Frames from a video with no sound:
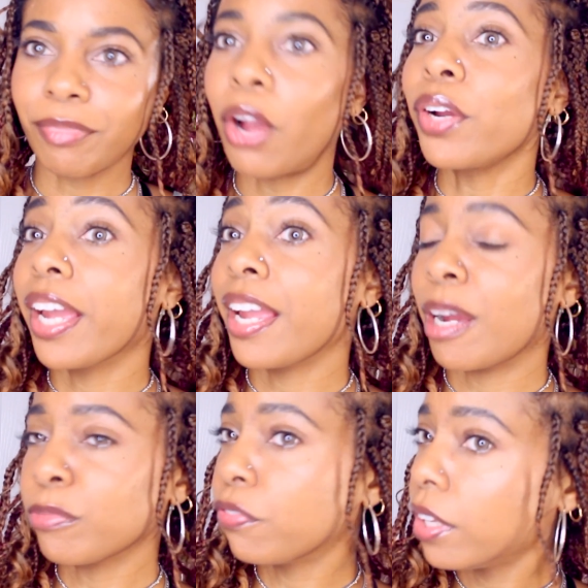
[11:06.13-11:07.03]
Okay,
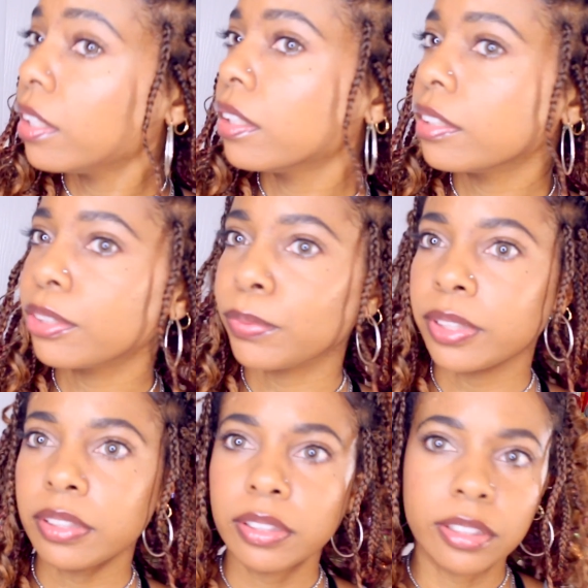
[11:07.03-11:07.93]
I'm feeling this
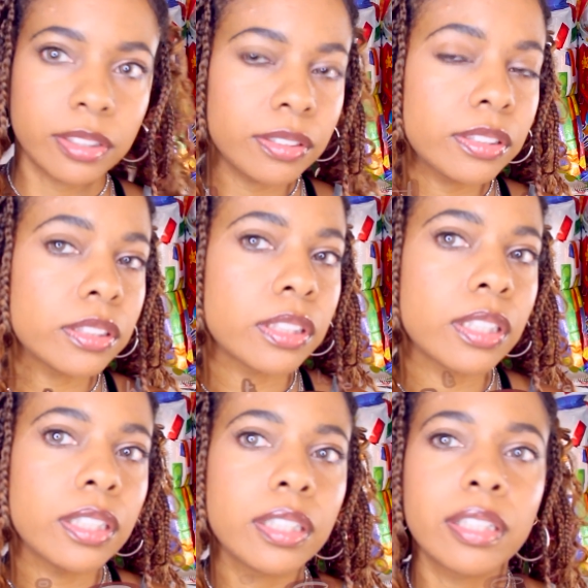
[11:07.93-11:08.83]
one. This is,
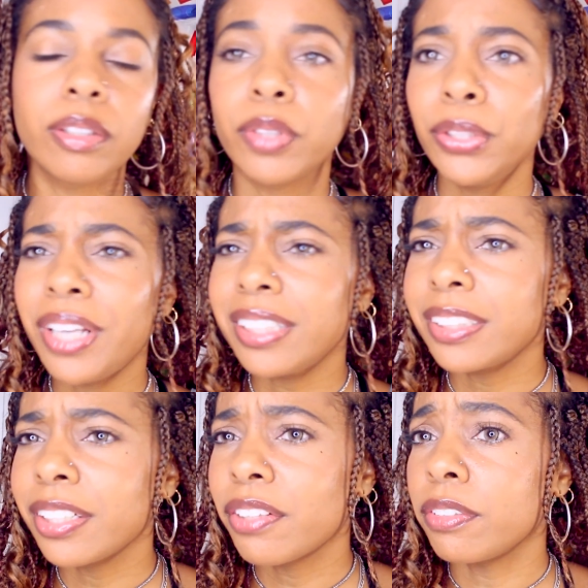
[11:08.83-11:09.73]
what do you guys
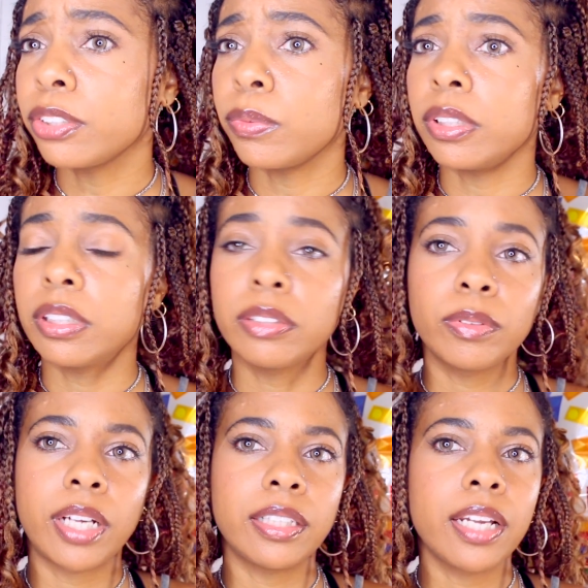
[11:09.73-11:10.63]
think of this one? This
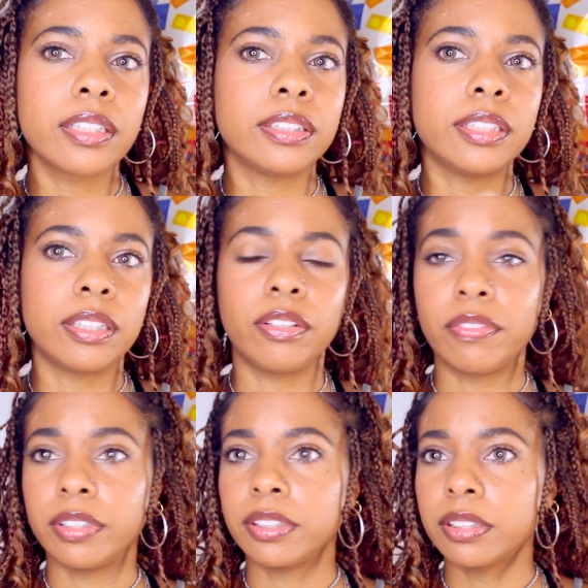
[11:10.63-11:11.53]
one, I like the tint of
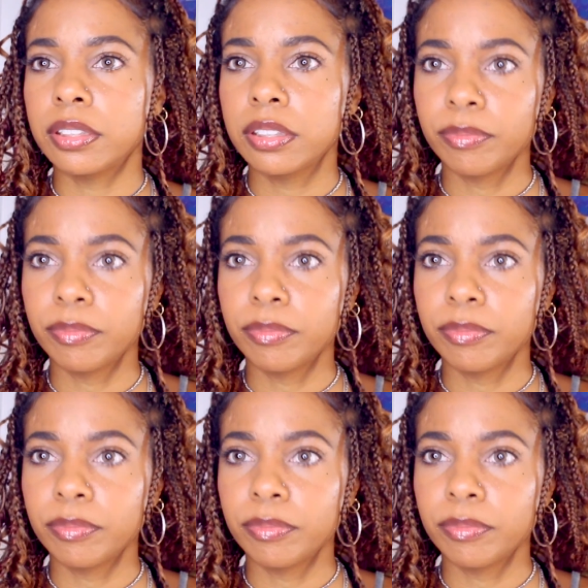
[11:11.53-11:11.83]
this.